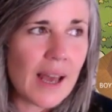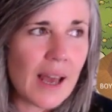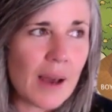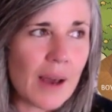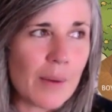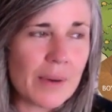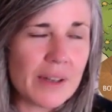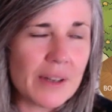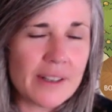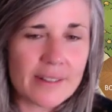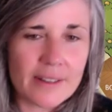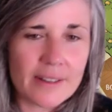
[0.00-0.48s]

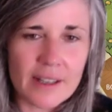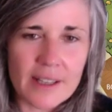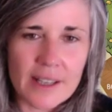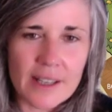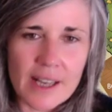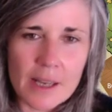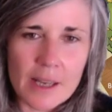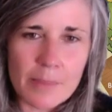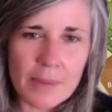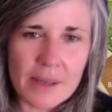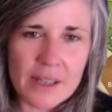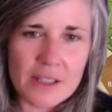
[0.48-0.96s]
and we're just going to
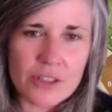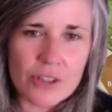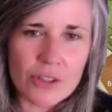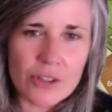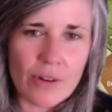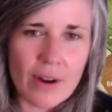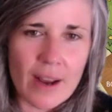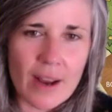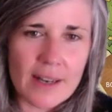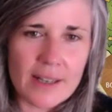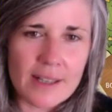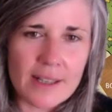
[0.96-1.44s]
keep
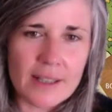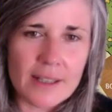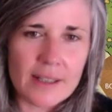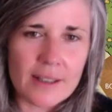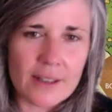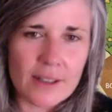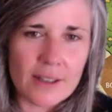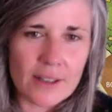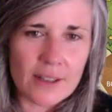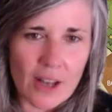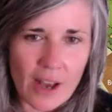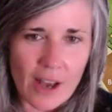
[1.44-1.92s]
integrating
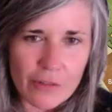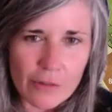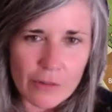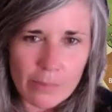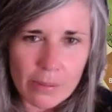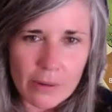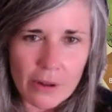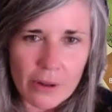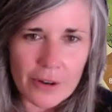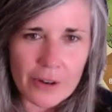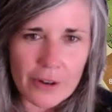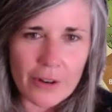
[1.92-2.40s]
and life will
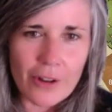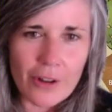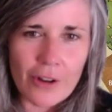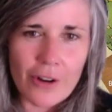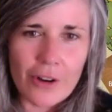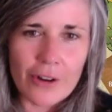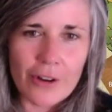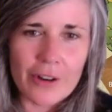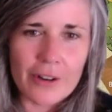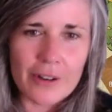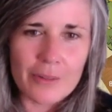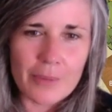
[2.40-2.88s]
plod
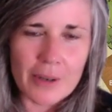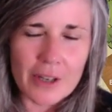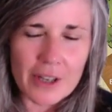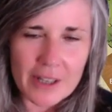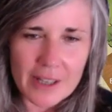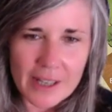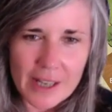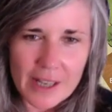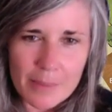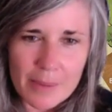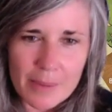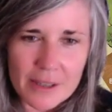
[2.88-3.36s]
along and we're going
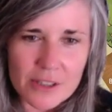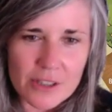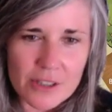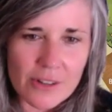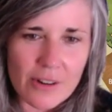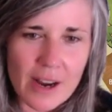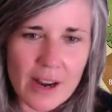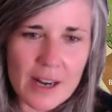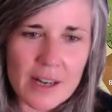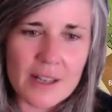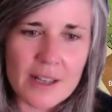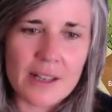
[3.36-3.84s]
to keep
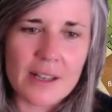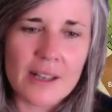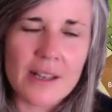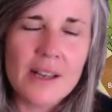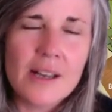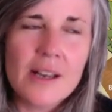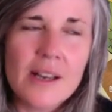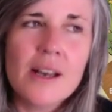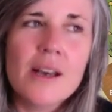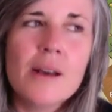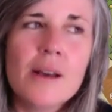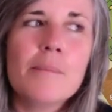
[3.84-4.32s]
integrating
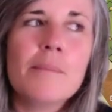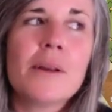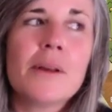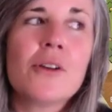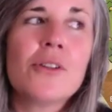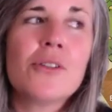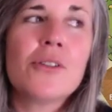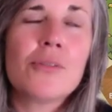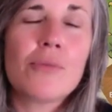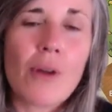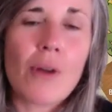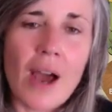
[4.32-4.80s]

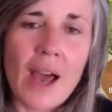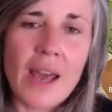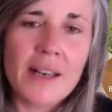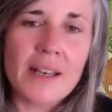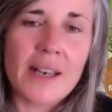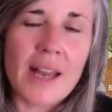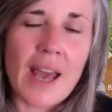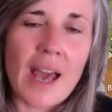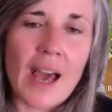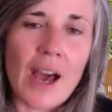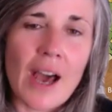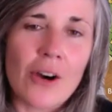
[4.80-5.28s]
because
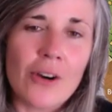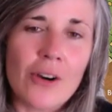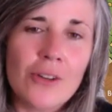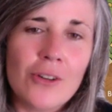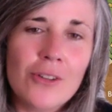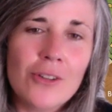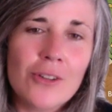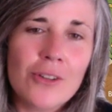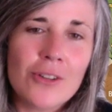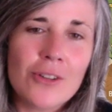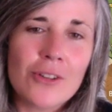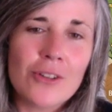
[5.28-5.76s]
right
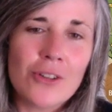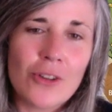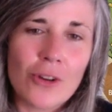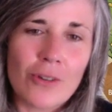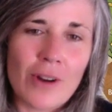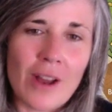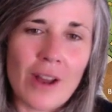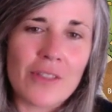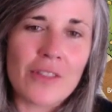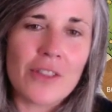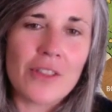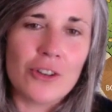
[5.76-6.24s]
now you're
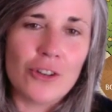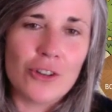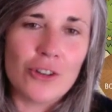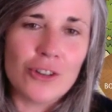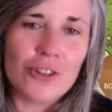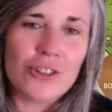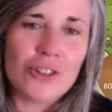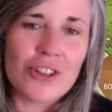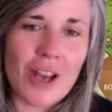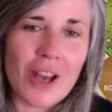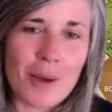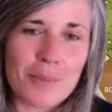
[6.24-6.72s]
at the
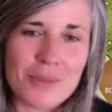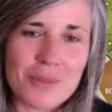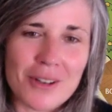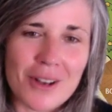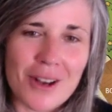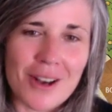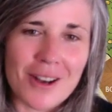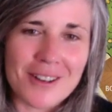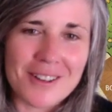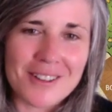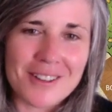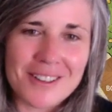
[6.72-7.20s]
new
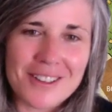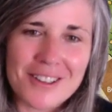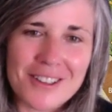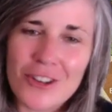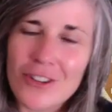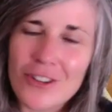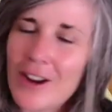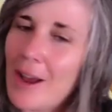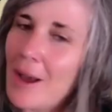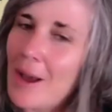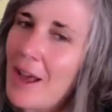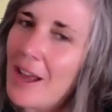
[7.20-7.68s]
chapter
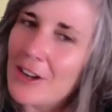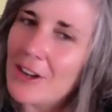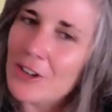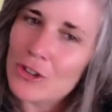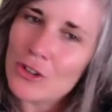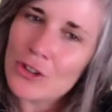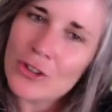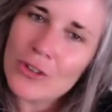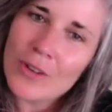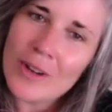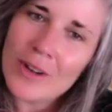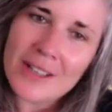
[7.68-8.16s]
you're at a
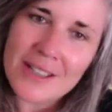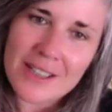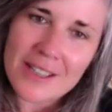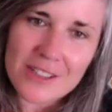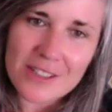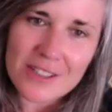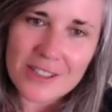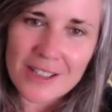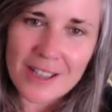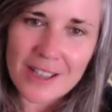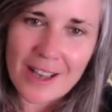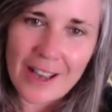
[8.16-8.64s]
new
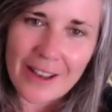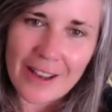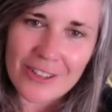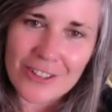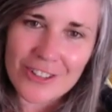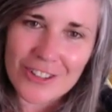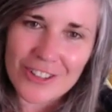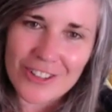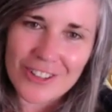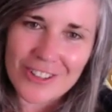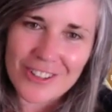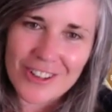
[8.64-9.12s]

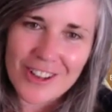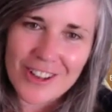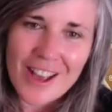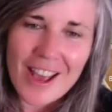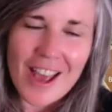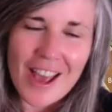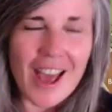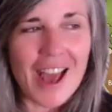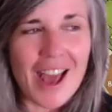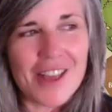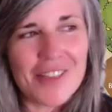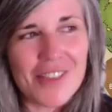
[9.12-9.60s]
initiation
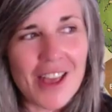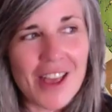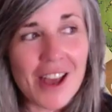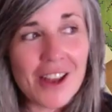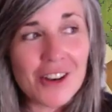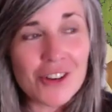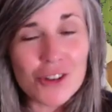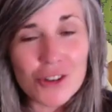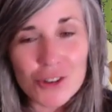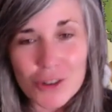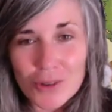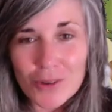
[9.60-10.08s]
and
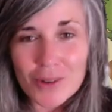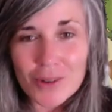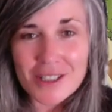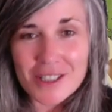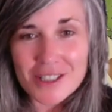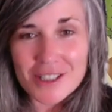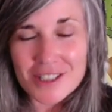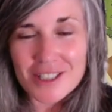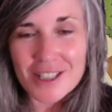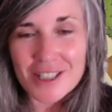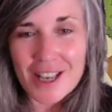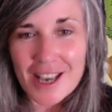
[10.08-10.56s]
that new
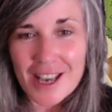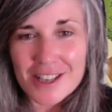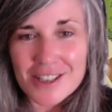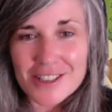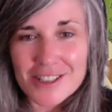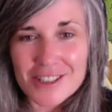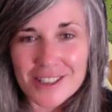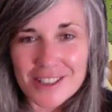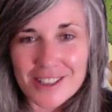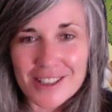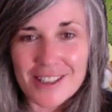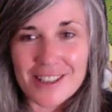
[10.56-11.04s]

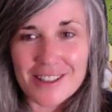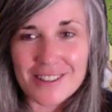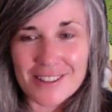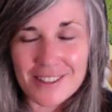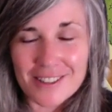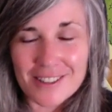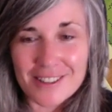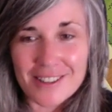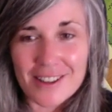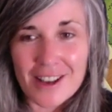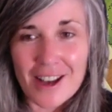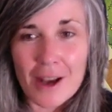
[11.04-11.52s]
initiation is
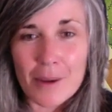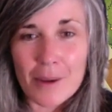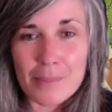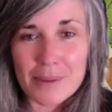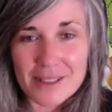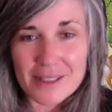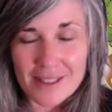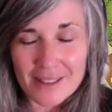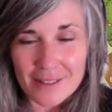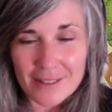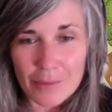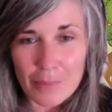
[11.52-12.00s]
to start
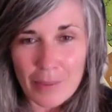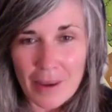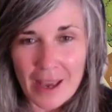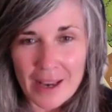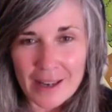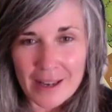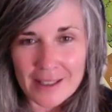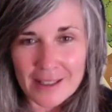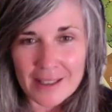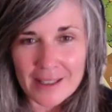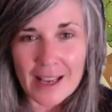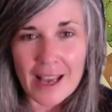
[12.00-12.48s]

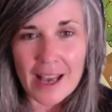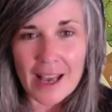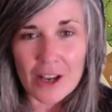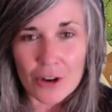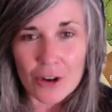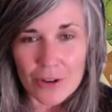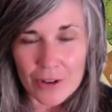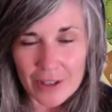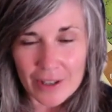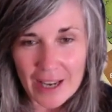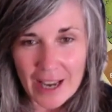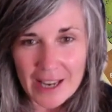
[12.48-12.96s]
participating and
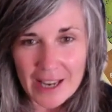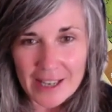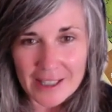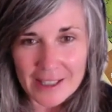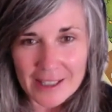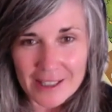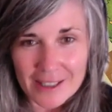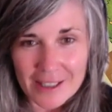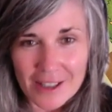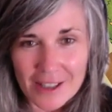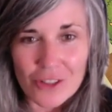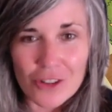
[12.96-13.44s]

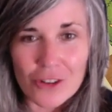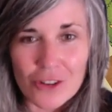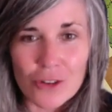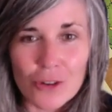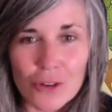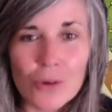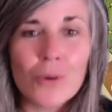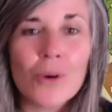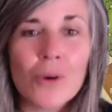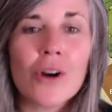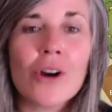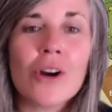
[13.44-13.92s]
creating the
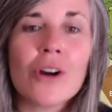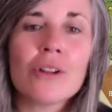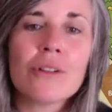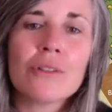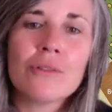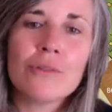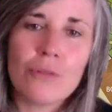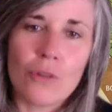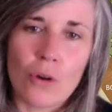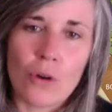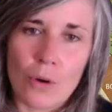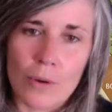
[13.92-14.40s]
new earth
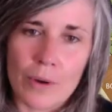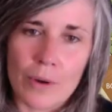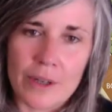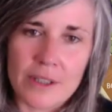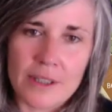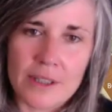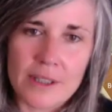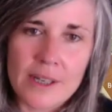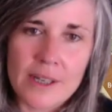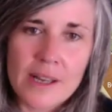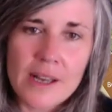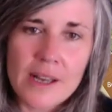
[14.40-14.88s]
forward